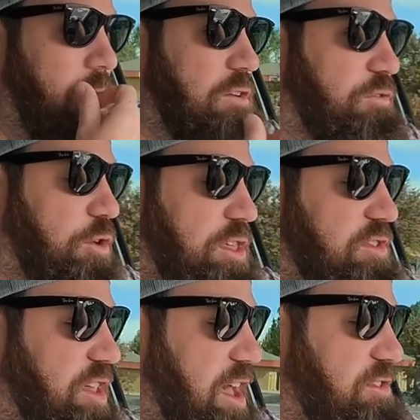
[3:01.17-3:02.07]
for this
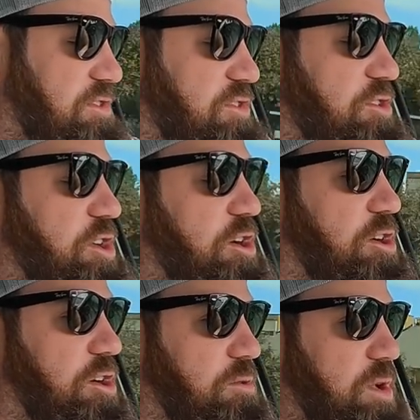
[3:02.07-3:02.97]
test, so y'all
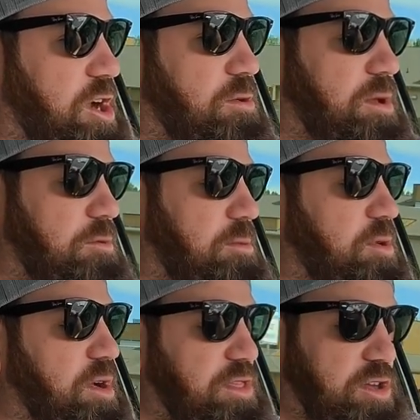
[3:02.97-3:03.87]
are aware, we will be
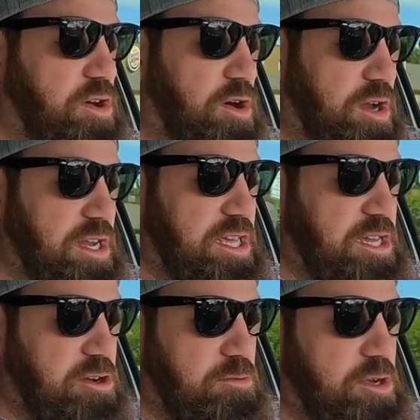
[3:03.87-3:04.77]
running the car in
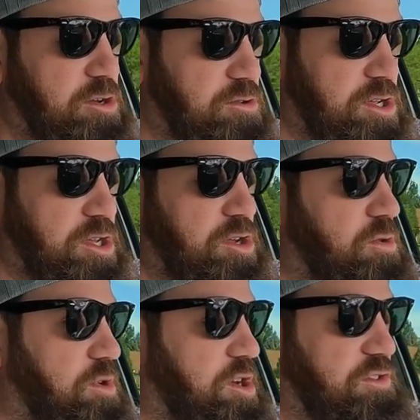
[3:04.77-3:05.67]
eco mode.
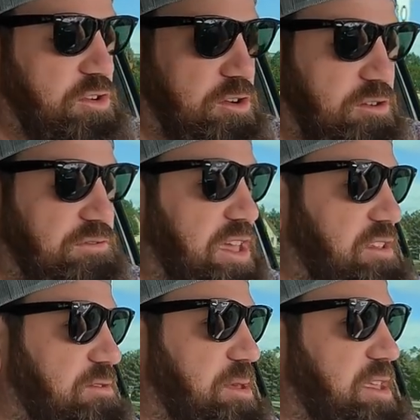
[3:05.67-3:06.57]
We're gonna turn our fan speed